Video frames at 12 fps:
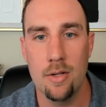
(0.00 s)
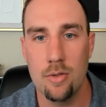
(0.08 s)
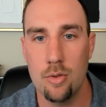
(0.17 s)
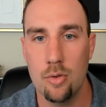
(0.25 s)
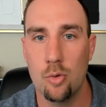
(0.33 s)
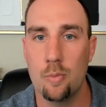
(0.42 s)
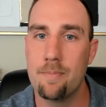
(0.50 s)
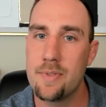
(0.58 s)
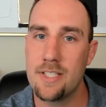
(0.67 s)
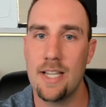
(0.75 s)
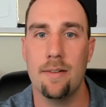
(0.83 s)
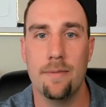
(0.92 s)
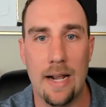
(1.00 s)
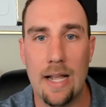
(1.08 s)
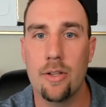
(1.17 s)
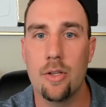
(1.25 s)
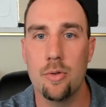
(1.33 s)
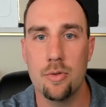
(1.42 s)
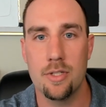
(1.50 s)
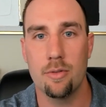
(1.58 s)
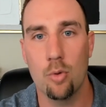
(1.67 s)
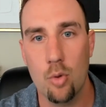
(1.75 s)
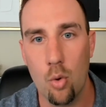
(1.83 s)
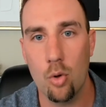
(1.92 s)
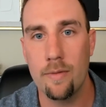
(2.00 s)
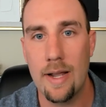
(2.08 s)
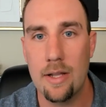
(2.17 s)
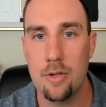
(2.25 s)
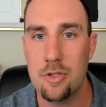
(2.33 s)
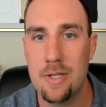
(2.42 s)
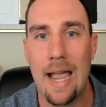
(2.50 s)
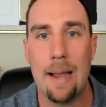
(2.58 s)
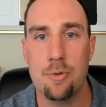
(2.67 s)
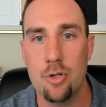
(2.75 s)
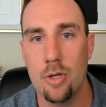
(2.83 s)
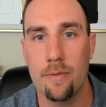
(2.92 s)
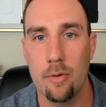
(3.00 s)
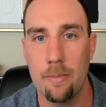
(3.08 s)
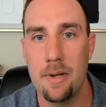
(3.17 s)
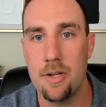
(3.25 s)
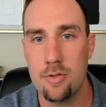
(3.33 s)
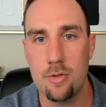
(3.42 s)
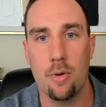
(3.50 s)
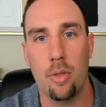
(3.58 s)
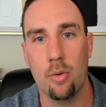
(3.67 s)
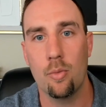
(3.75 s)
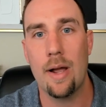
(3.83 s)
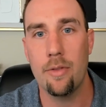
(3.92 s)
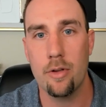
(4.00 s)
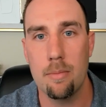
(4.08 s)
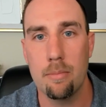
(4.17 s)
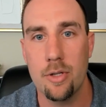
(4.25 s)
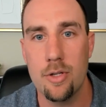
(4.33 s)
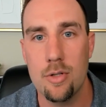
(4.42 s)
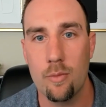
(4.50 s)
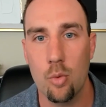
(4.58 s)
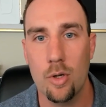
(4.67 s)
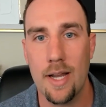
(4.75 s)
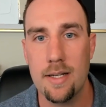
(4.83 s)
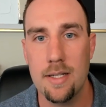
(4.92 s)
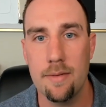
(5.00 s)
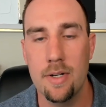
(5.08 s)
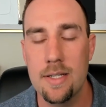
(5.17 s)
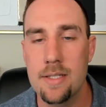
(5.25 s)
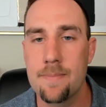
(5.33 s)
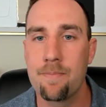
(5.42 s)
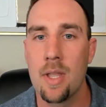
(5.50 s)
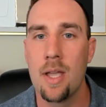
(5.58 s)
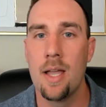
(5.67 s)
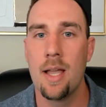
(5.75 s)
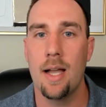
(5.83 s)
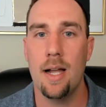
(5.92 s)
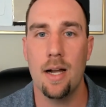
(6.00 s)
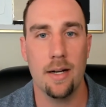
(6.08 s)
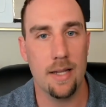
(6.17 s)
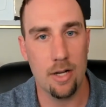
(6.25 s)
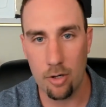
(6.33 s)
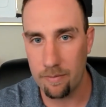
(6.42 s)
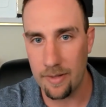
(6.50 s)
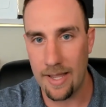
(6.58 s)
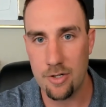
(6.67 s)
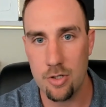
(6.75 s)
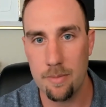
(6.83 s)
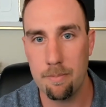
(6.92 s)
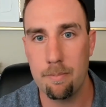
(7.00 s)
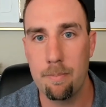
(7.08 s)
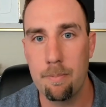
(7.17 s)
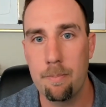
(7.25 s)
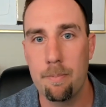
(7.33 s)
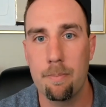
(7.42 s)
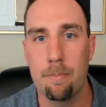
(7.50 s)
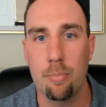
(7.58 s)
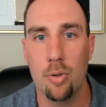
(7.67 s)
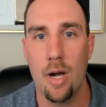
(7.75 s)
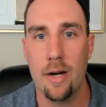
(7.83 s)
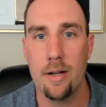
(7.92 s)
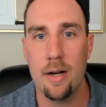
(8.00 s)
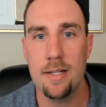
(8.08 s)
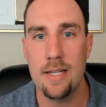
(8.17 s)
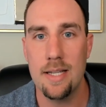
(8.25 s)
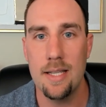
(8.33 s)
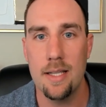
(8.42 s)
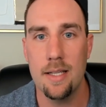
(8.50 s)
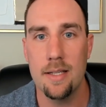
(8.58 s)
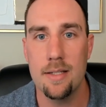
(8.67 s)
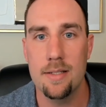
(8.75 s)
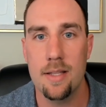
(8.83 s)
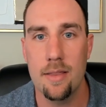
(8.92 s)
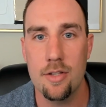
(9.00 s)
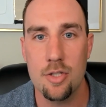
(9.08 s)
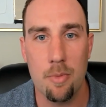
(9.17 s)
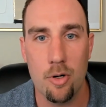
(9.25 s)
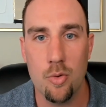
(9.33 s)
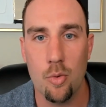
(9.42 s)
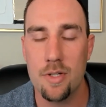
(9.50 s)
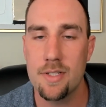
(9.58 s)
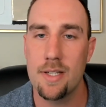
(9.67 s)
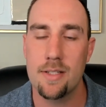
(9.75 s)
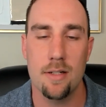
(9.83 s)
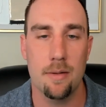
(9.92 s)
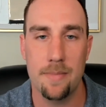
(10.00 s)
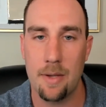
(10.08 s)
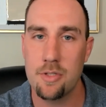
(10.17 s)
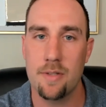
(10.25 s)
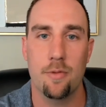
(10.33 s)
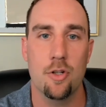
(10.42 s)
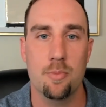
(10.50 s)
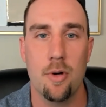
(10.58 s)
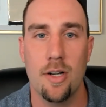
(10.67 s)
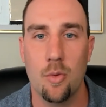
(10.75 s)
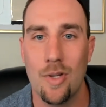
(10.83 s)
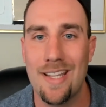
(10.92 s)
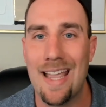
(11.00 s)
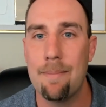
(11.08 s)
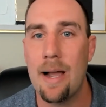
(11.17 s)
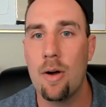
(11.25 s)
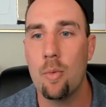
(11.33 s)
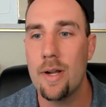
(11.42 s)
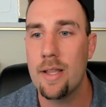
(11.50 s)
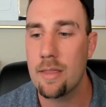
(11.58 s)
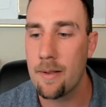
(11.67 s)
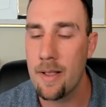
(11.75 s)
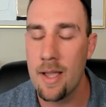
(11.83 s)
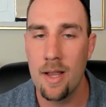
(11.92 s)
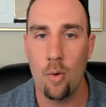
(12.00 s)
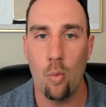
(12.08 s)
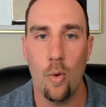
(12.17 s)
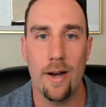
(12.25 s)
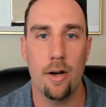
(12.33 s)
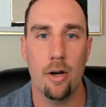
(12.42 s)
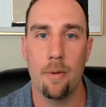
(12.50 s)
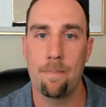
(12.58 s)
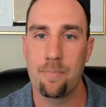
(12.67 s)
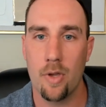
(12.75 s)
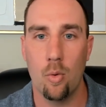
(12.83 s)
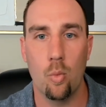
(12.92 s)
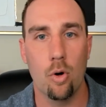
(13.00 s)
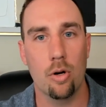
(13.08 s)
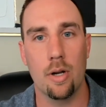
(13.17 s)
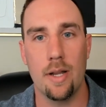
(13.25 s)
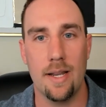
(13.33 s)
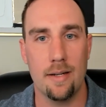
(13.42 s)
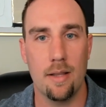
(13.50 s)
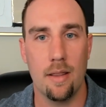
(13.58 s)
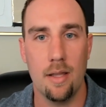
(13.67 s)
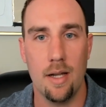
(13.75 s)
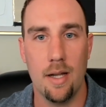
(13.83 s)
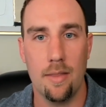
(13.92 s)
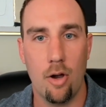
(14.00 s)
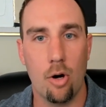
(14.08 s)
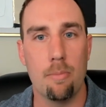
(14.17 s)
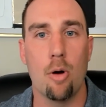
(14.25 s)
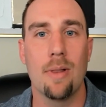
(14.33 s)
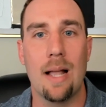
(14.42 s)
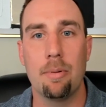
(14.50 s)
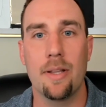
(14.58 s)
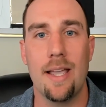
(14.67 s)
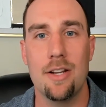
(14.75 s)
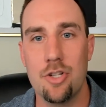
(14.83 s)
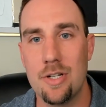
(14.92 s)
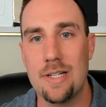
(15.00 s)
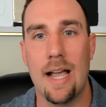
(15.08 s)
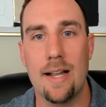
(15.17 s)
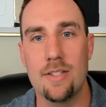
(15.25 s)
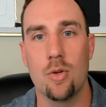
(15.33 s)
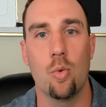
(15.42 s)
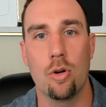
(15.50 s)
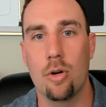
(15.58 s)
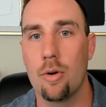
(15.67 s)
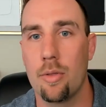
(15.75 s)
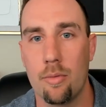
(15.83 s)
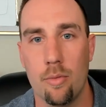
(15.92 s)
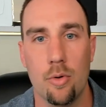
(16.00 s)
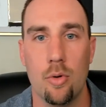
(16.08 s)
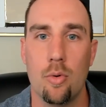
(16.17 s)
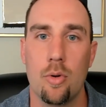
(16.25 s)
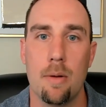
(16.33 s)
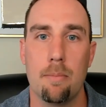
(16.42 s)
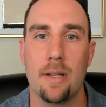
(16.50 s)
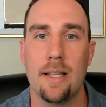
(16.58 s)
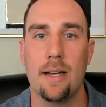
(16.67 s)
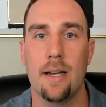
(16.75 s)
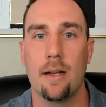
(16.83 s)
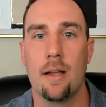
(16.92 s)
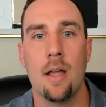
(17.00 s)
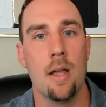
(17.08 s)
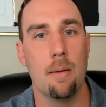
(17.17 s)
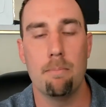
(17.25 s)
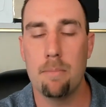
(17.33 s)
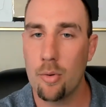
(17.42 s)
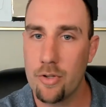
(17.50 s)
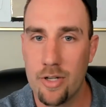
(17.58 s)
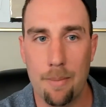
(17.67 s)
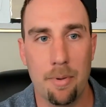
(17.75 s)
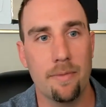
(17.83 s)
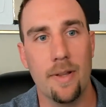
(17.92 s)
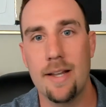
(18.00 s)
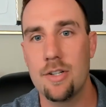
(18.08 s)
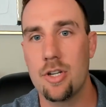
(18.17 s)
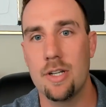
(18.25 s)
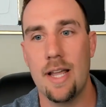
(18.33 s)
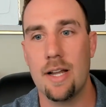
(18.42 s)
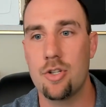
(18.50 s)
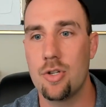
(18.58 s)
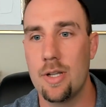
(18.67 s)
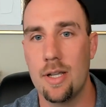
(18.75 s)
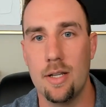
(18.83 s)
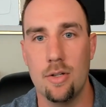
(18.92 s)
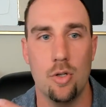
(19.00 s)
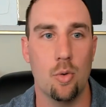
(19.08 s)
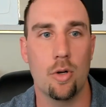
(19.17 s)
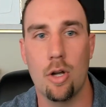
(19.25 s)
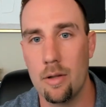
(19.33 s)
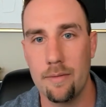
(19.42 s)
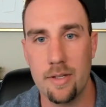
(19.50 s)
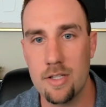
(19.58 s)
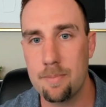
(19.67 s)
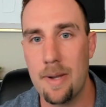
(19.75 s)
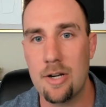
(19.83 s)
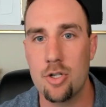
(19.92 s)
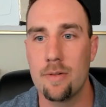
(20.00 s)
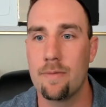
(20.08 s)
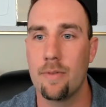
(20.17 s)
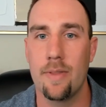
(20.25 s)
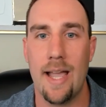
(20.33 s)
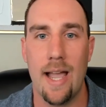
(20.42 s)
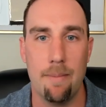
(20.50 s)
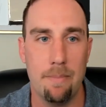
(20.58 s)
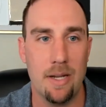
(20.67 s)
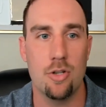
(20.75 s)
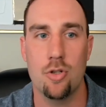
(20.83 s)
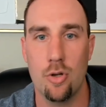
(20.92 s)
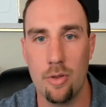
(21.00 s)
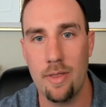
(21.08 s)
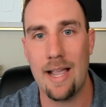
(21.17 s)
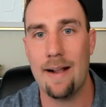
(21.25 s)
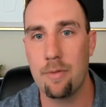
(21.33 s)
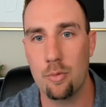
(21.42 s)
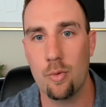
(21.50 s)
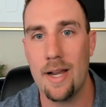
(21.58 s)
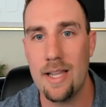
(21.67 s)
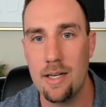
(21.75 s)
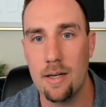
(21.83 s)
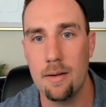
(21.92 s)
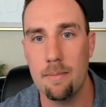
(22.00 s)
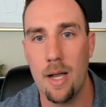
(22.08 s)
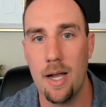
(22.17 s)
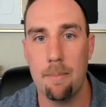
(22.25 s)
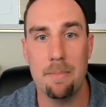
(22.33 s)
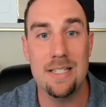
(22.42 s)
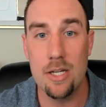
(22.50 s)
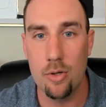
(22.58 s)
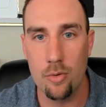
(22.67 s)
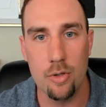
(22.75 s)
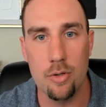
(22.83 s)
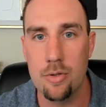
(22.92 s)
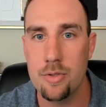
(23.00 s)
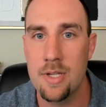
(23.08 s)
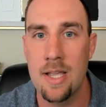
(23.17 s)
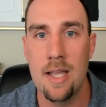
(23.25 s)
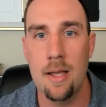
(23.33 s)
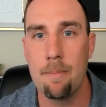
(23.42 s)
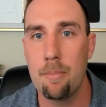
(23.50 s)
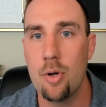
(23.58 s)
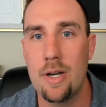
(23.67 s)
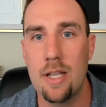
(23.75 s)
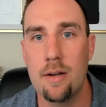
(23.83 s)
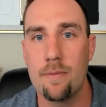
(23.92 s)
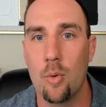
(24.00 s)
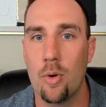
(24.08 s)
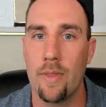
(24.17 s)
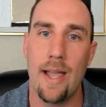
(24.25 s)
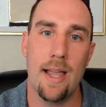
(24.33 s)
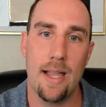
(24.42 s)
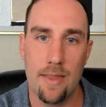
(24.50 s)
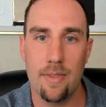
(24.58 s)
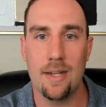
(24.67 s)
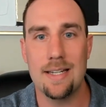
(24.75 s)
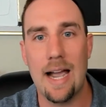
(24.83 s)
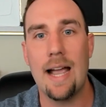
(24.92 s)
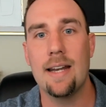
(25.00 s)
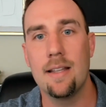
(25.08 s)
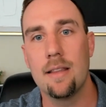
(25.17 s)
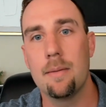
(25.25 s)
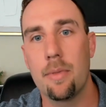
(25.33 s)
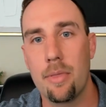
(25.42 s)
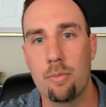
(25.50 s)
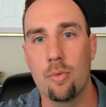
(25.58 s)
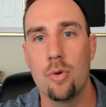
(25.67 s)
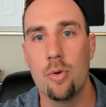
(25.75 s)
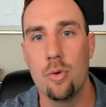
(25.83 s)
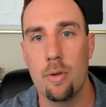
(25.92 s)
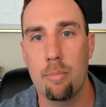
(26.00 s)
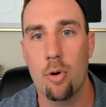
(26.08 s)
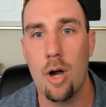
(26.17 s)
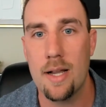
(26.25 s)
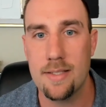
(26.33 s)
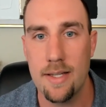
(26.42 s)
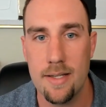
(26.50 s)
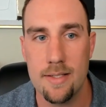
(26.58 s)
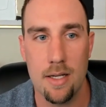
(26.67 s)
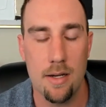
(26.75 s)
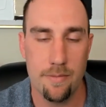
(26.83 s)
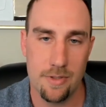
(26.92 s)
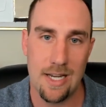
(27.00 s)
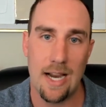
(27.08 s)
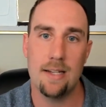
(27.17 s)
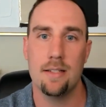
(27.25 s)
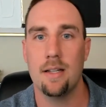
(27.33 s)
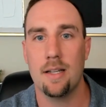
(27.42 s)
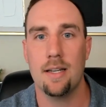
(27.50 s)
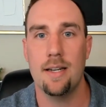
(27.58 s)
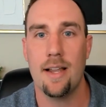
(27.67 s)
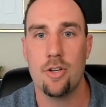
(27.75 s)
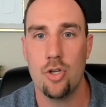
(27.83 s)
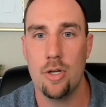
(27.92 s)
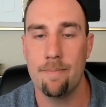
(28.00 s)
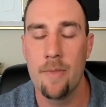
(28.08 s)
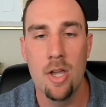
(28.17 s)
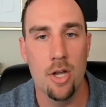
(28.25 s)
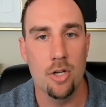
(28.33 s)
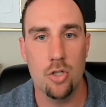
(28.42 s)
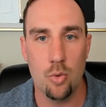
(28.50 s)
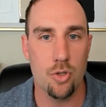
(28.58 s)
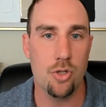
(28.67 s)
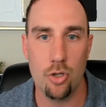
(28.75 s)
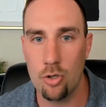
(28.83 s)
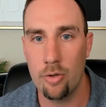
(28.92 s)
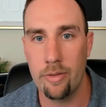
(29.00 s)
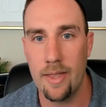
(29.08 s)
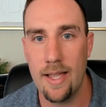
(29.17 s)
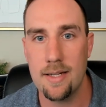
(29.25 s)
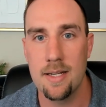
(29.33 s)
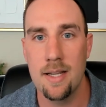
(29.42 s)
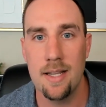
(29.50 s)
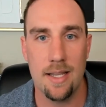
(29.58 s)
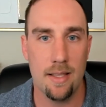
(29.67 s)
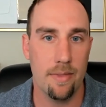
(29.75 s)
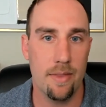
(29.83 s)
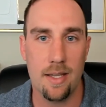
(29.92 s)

to set values and record values, capture information throughout the completion of work activities. Uh, again, our flagship product is the smart torque work system that was the first project we came out with where a work it the our mobile application guides a worker through completing bolting up a flange connection doing all of the inspection for that making sure that they have the right uh, materials put in for that and then guiding them through the process of tightening a connection to assure that the